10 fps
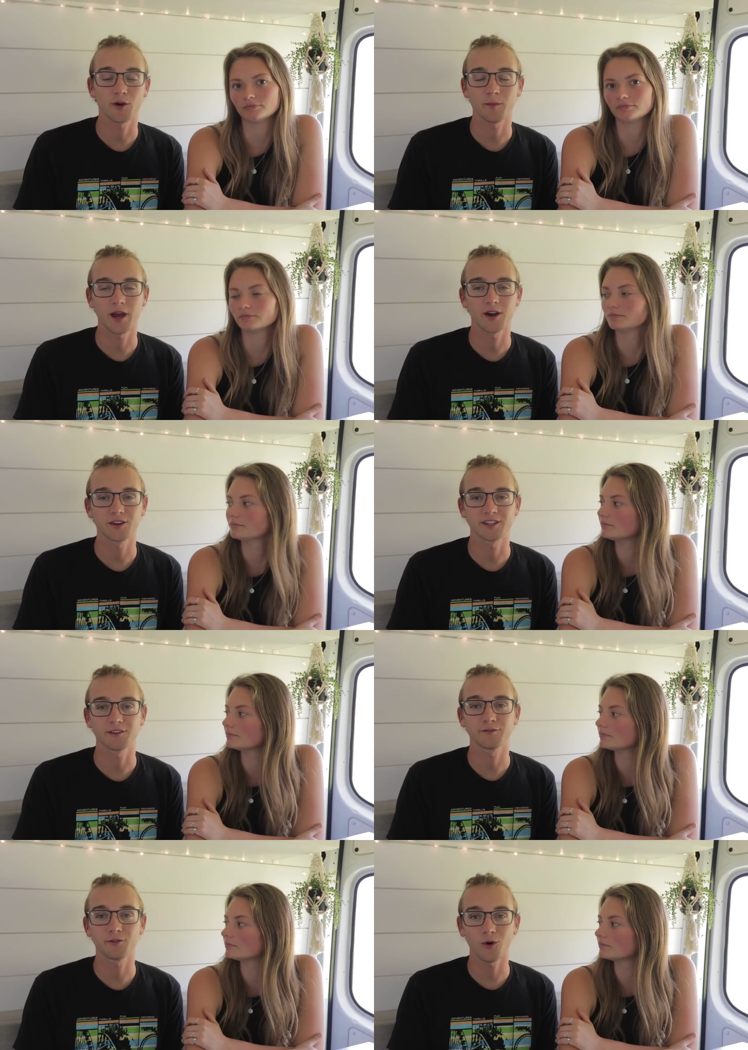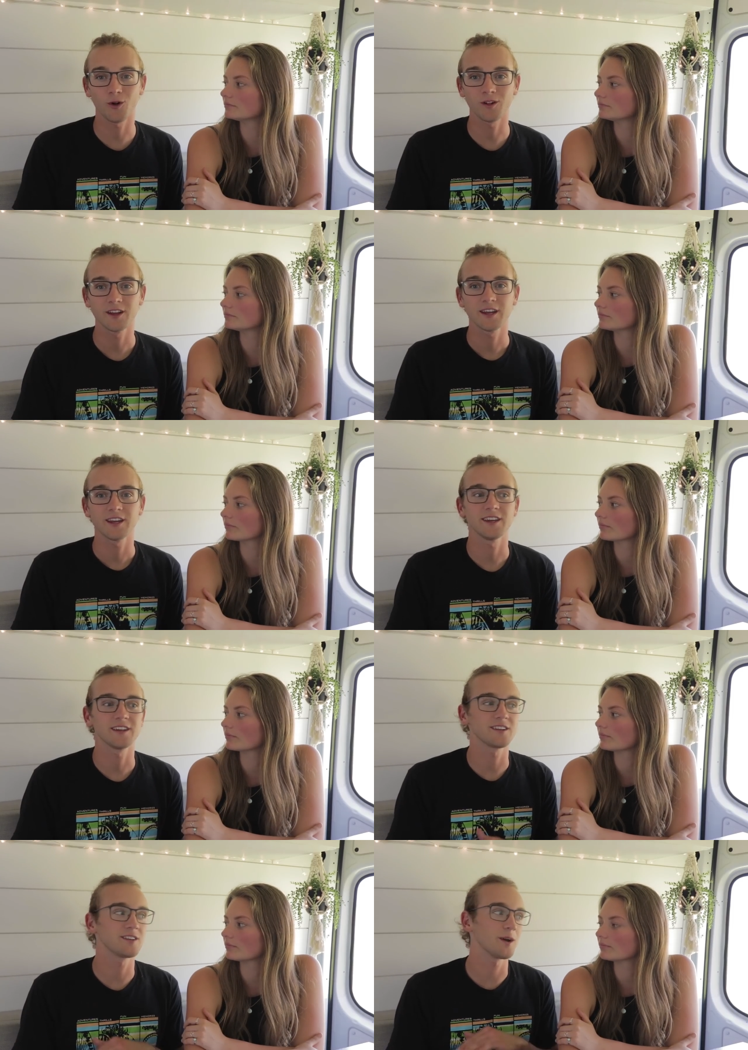Speaker 1: if our batteries get full,
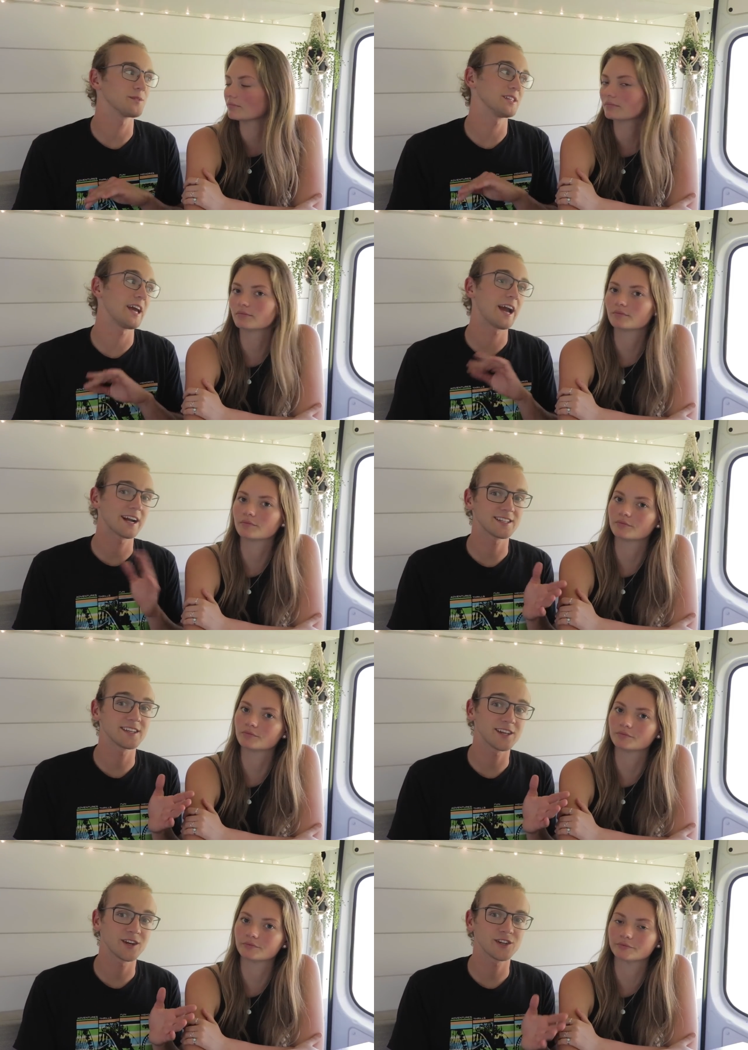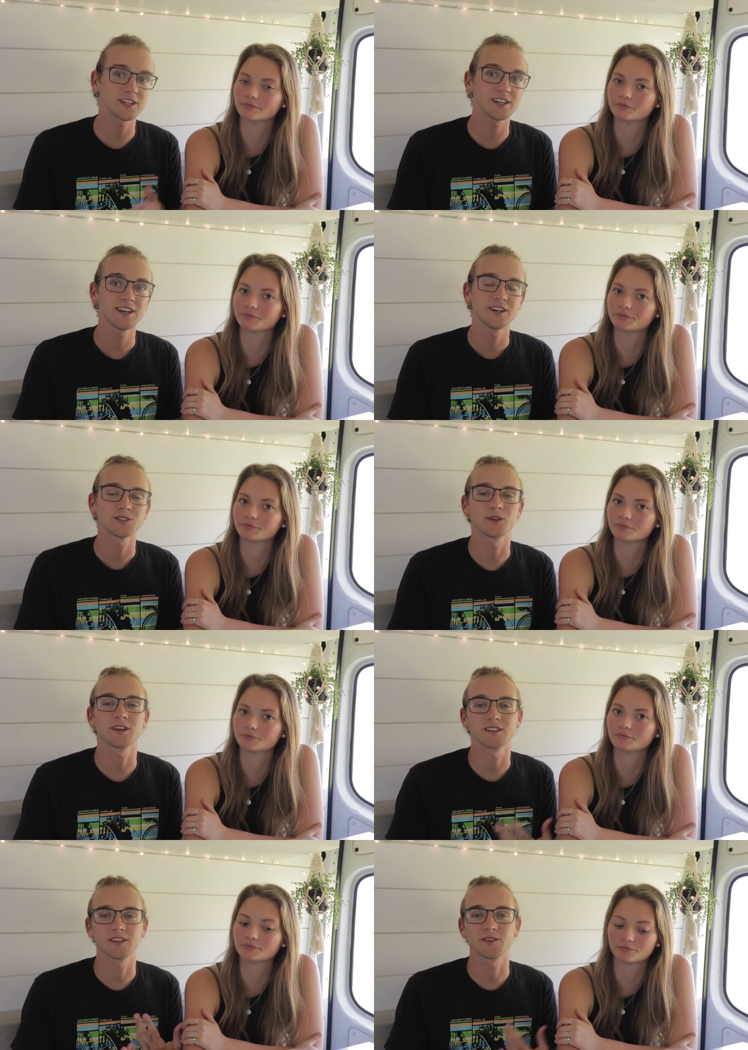it dumps the excess energy so it
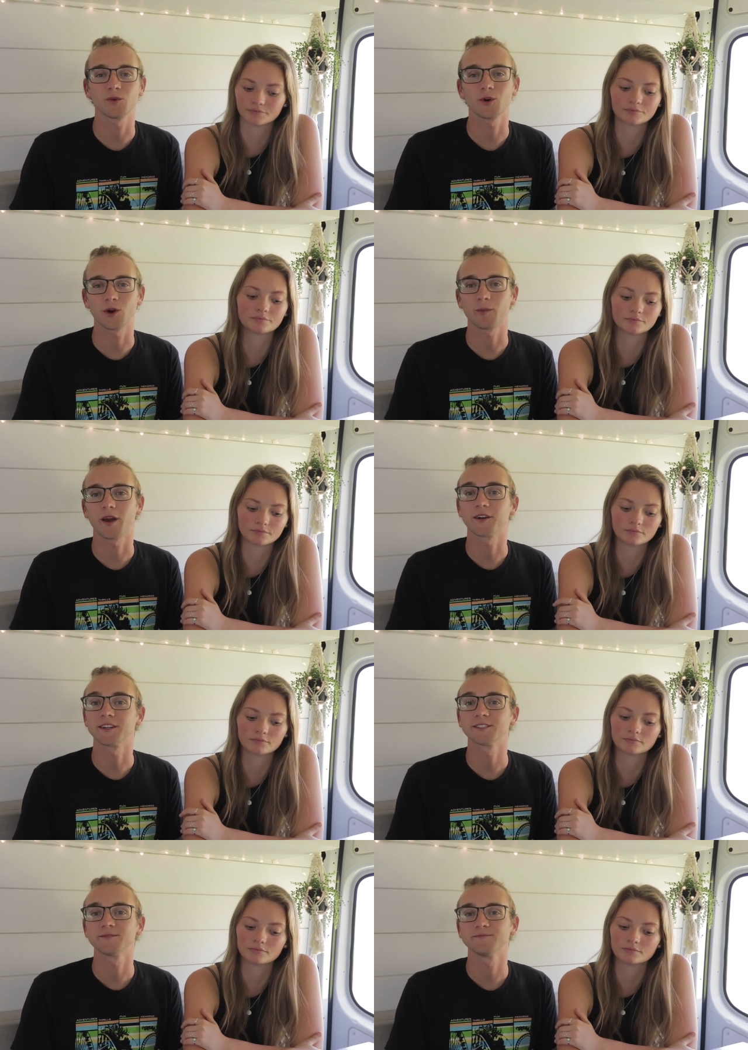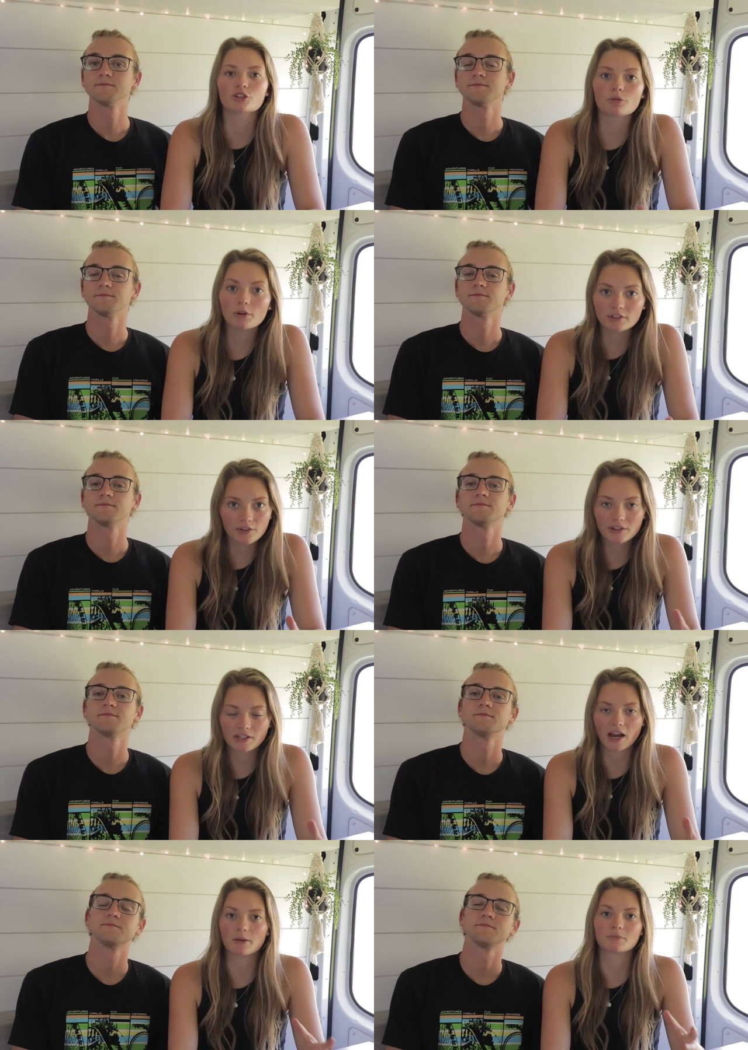doesn't hurt our batteries.
Speaker 2: So most of the
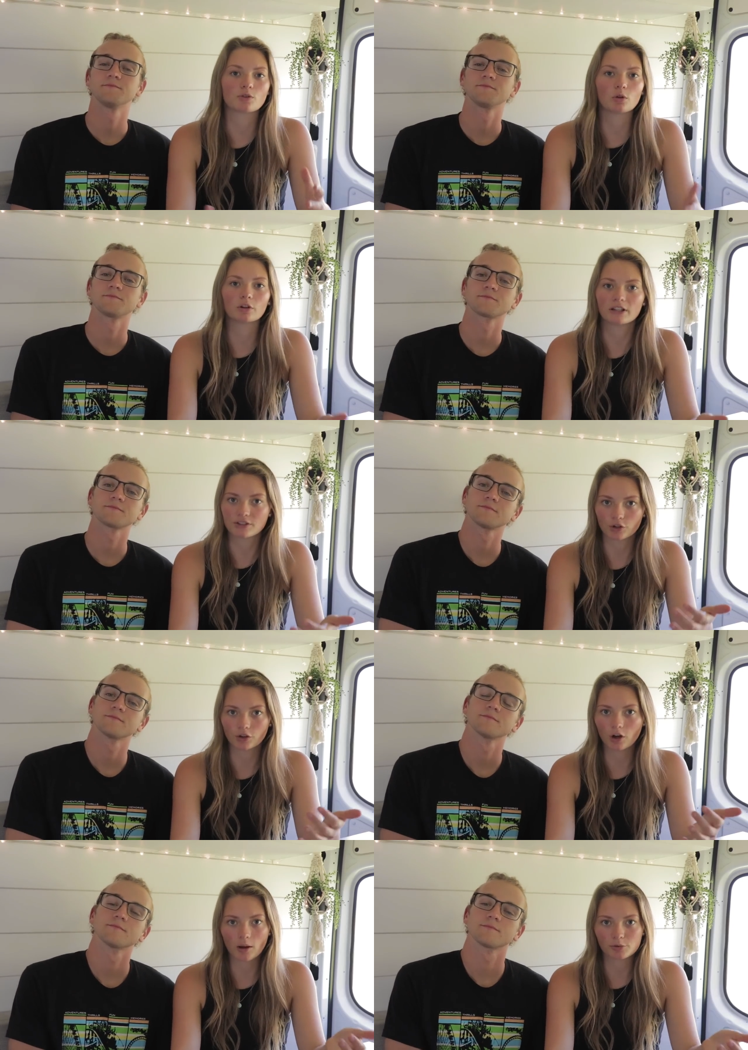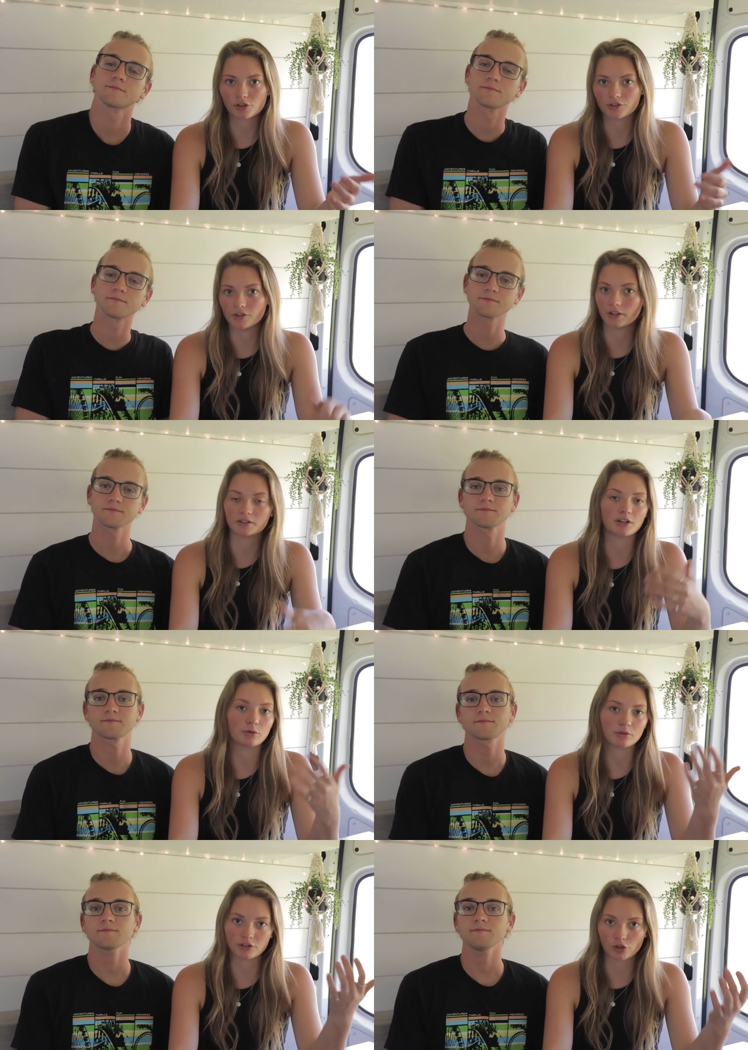time, solar is a good option to
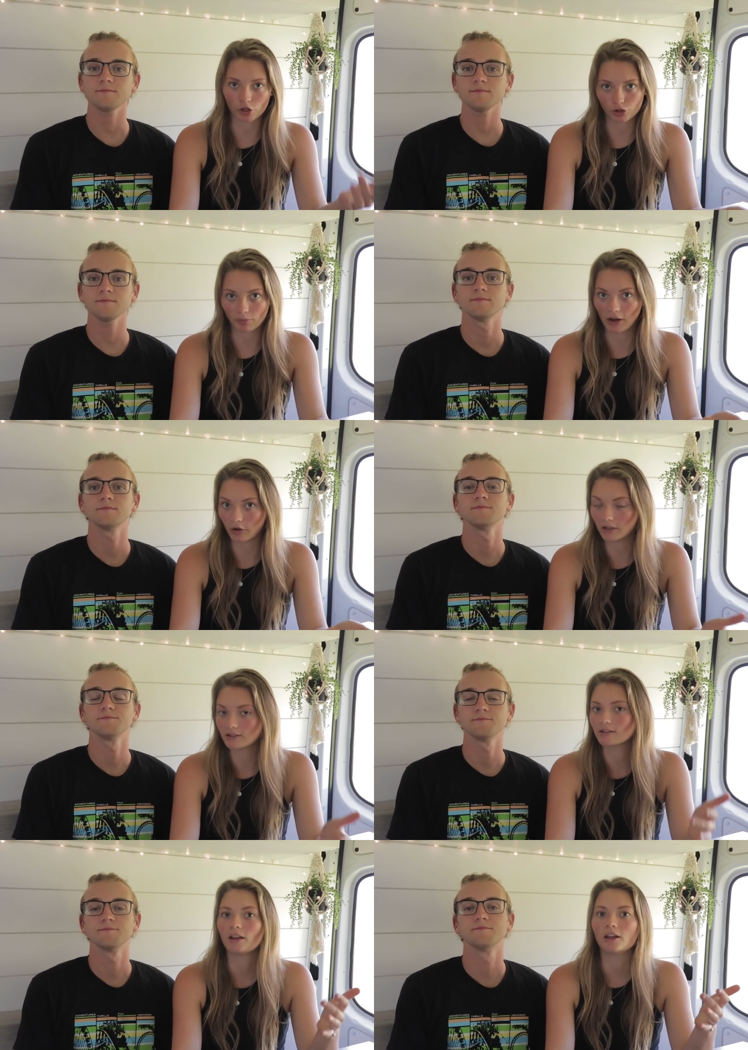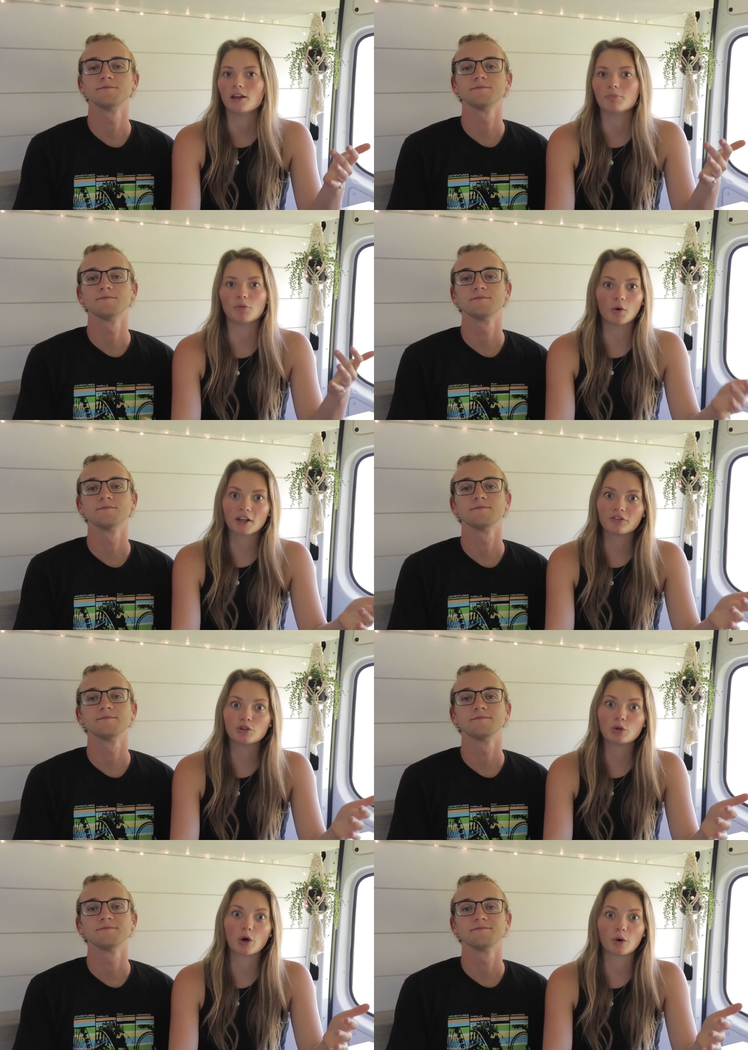continuously charge your batteries. But what if
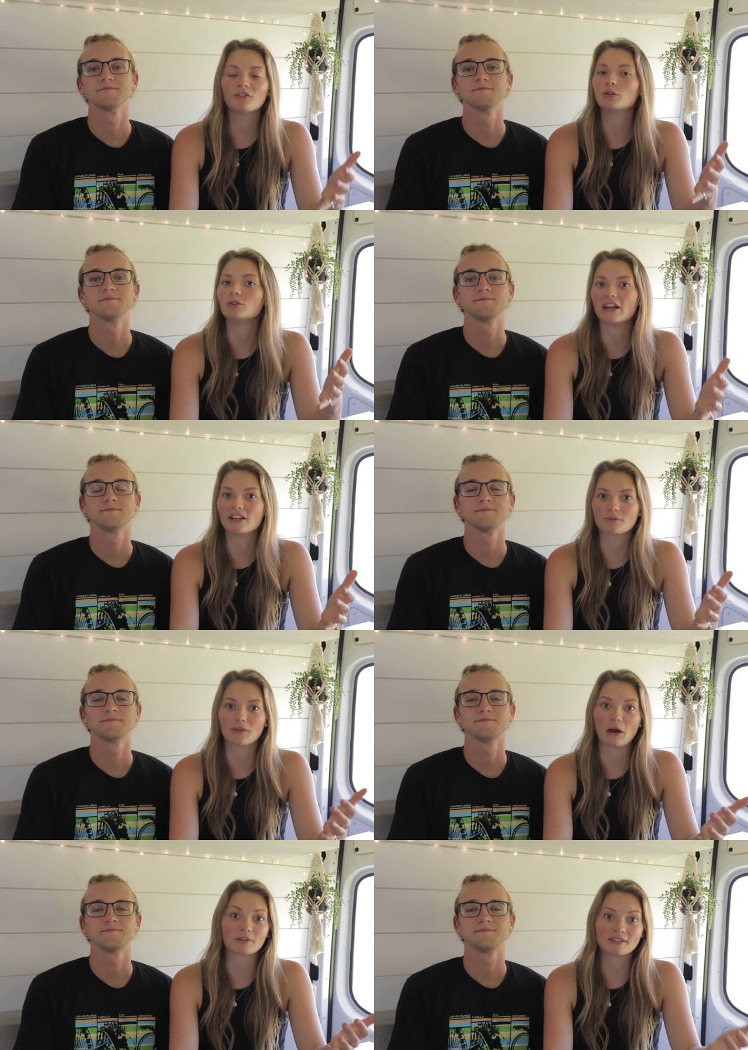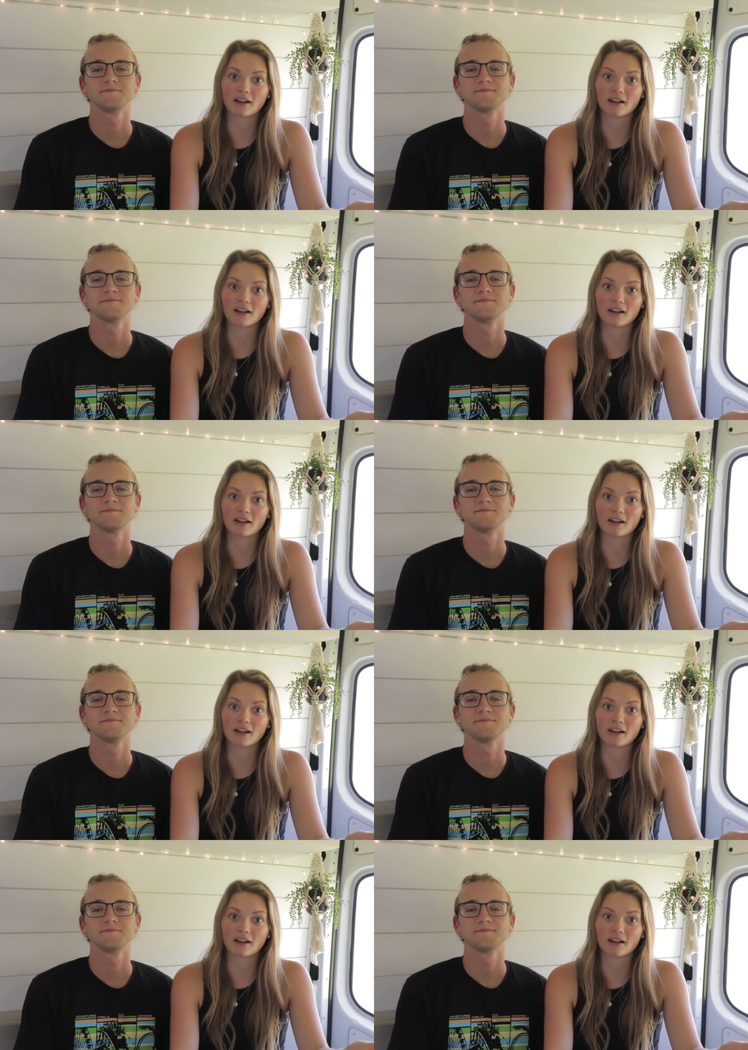you go a few days without